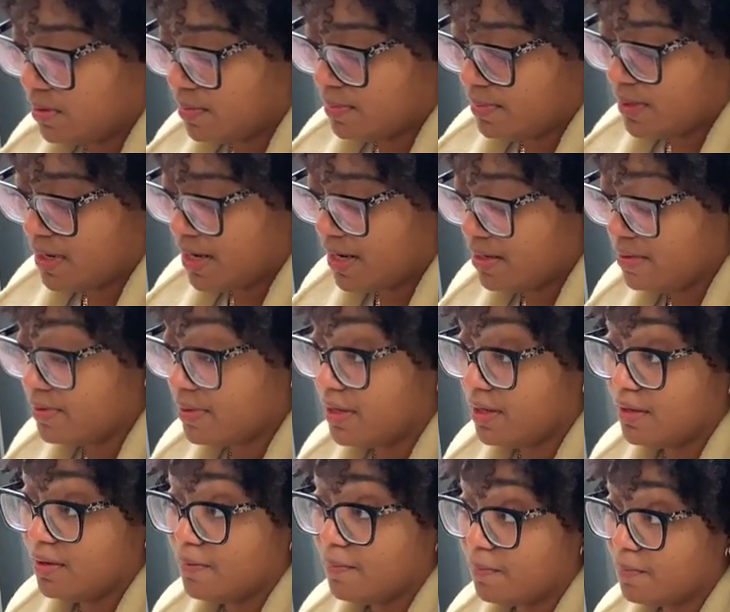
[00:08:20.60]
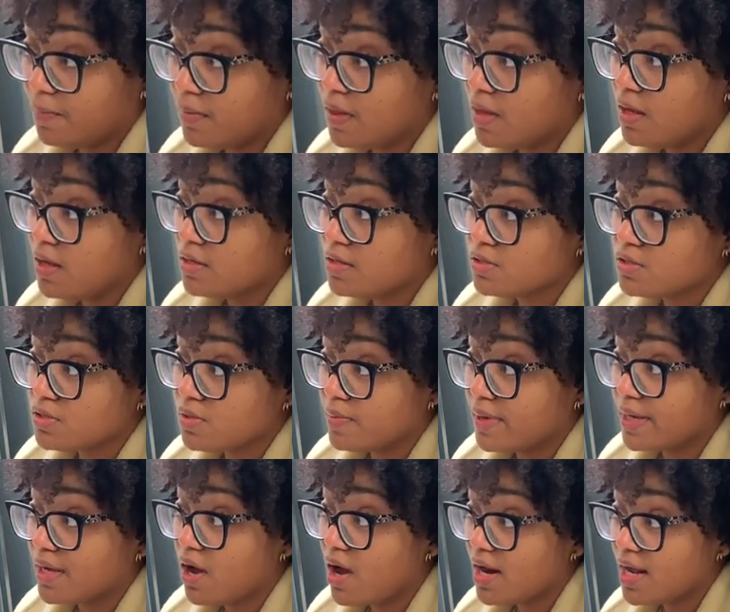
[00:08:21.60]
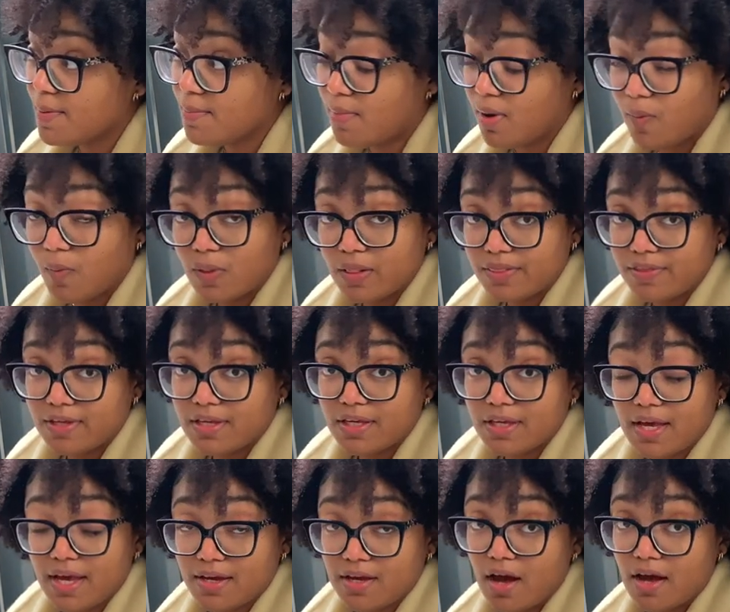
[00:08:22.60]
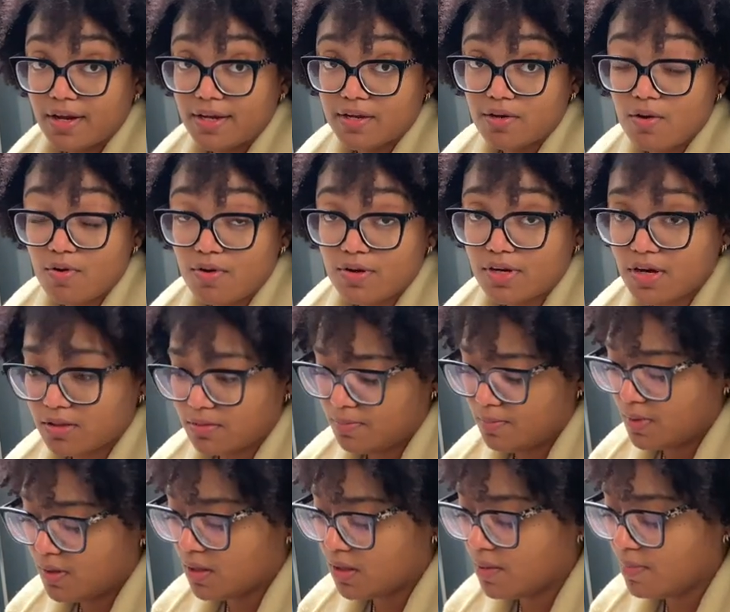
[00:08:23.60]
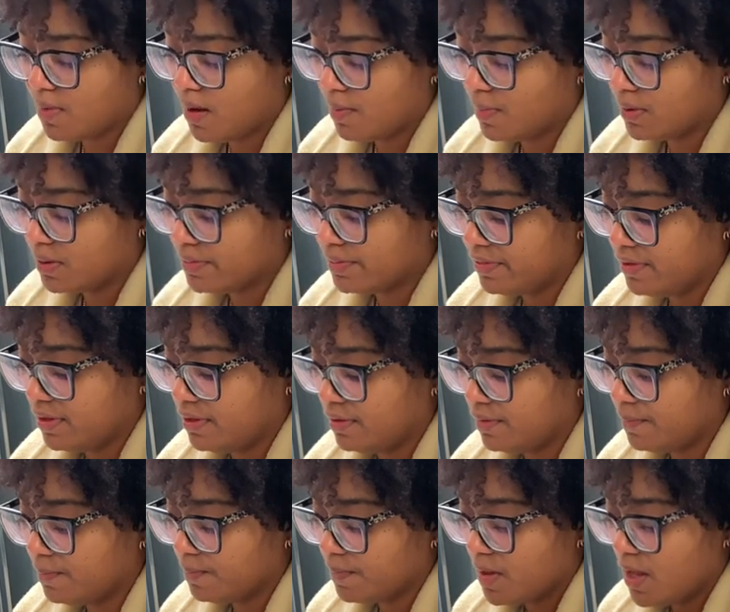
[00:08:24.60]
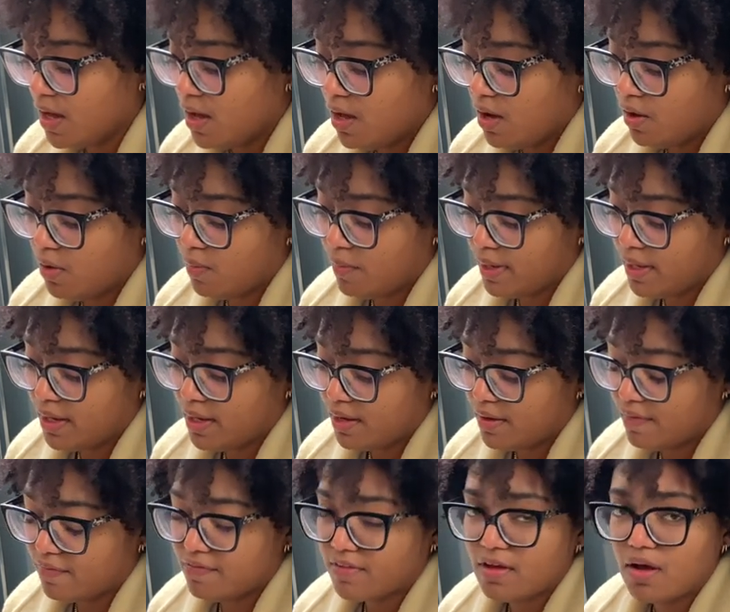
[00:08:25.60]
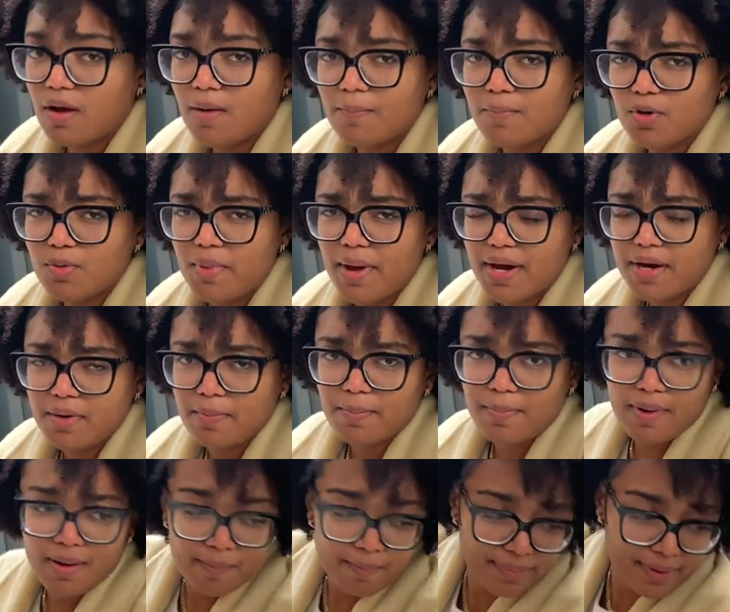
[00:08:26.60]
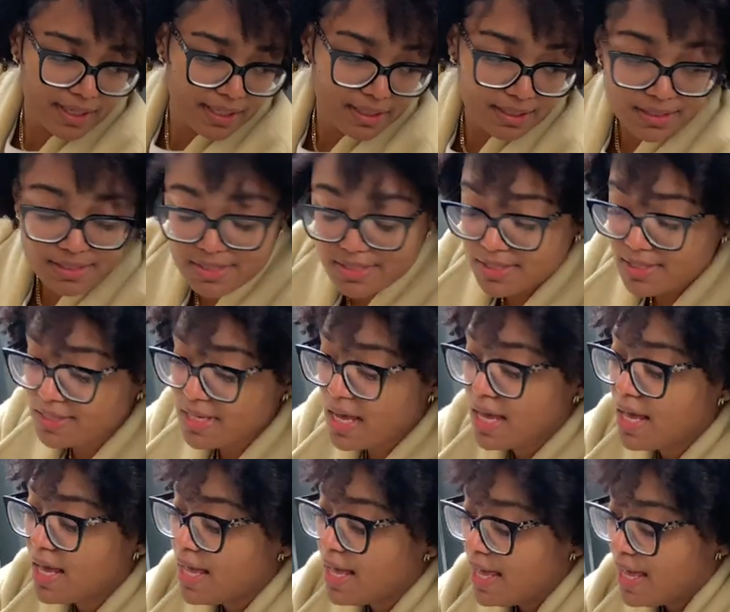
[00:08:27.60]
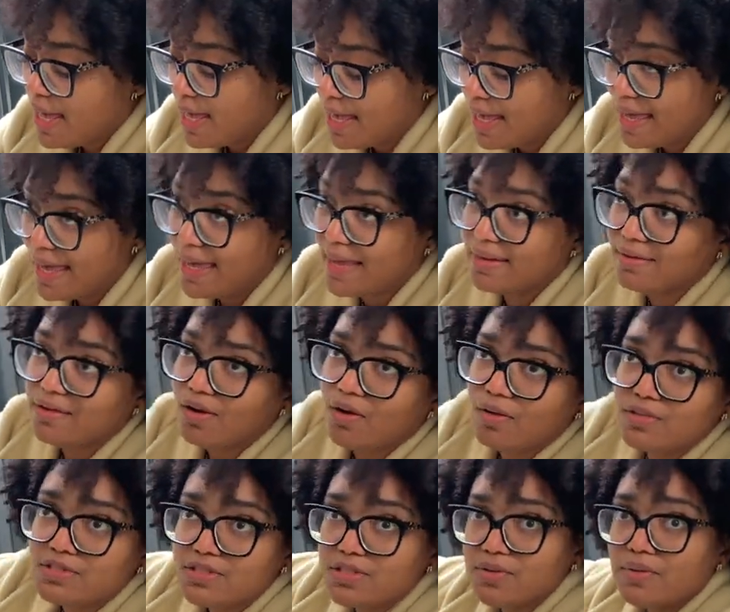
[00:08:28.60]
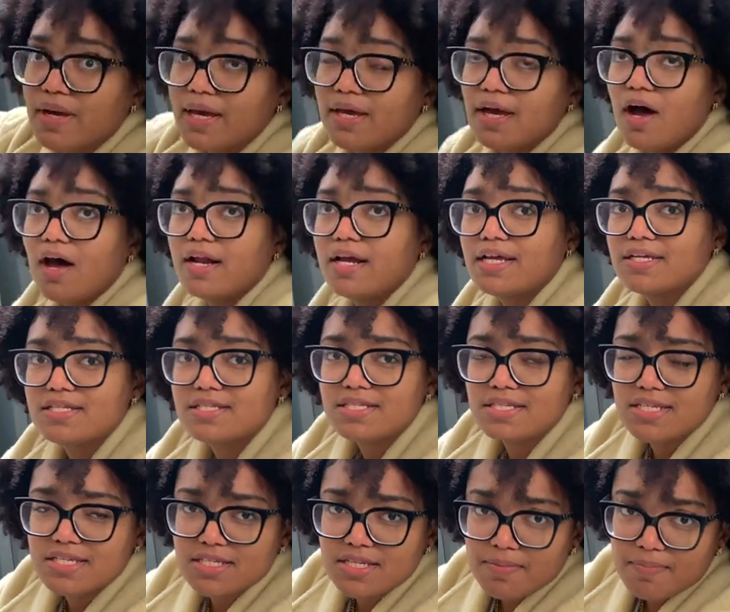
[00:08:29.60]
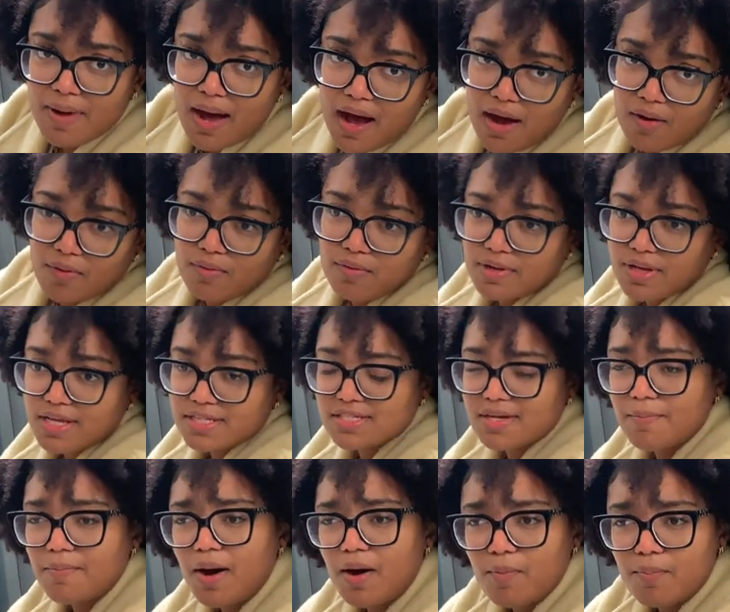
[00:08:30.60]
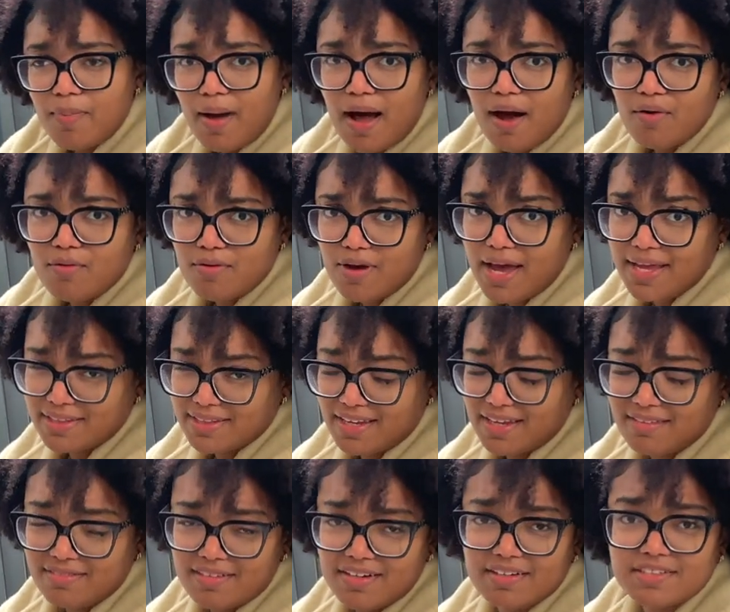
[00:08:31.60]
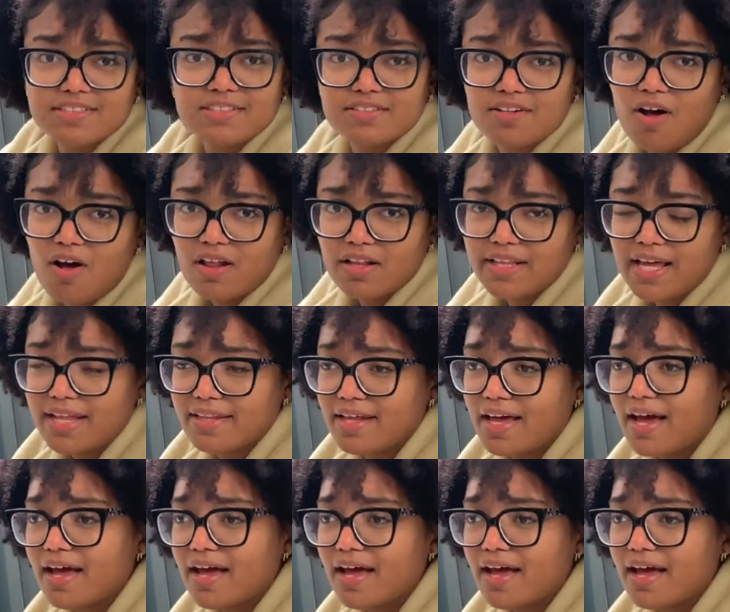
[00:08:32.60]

But anyway, so I got a bubble tea. I got a coconut milk bubble tea with blueberry puffings, and also I got a sisi bao. It's a bao bao, I think they're called that.